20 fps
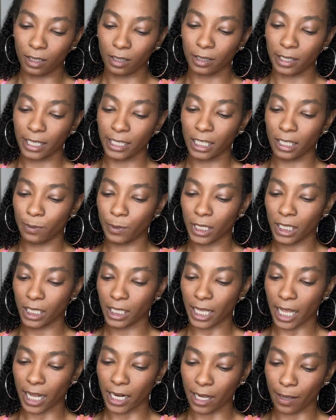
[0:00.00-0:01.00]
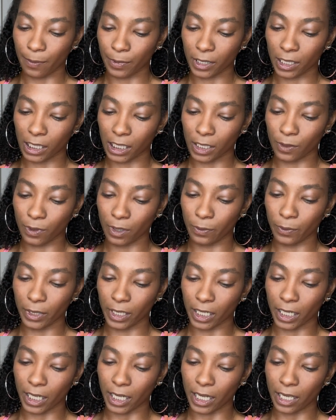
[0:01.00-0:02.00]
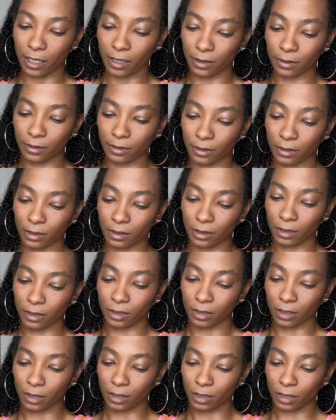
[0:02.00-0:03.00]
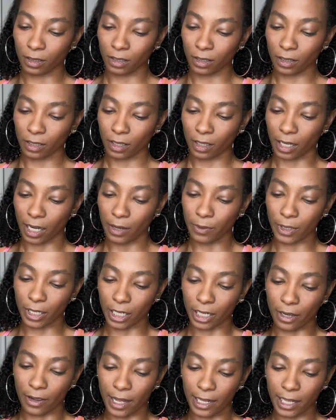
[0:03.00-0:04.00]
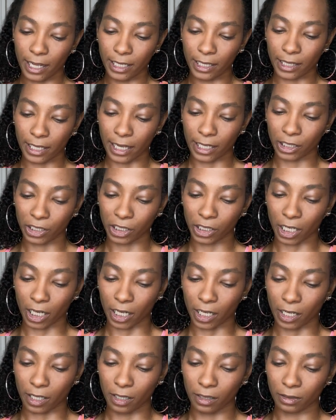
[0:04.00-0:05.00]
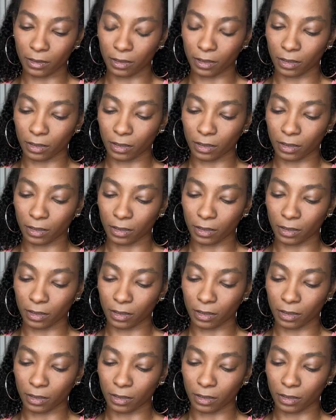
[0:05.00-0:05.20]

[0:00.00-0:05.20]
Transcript: Let's mix that up and see what we get. There we go, I like that shade.